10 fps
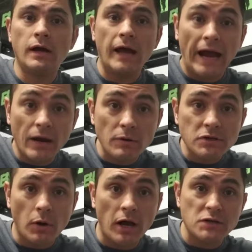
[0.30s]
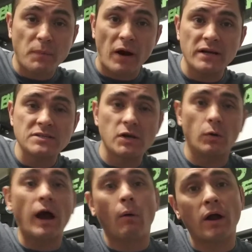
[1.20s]
Hey, what's going on, Spartan?
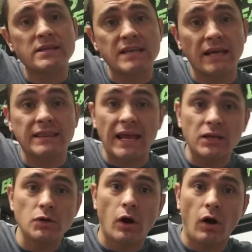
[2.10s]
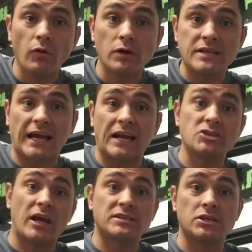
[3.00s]
So I want to say thank you to all those that got a
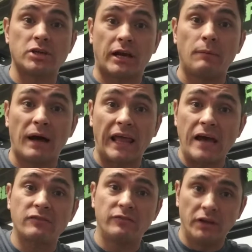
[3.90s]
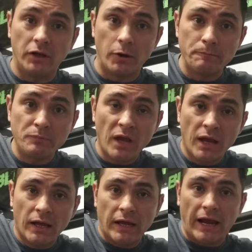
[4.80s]
chance to check out my last video.
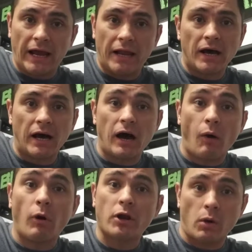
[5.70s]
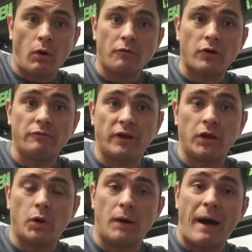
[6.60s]
And I want to go over a
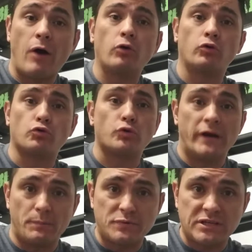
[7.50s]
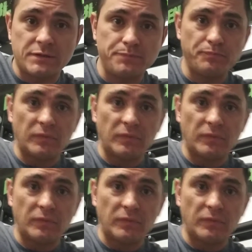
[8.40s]
video about grips.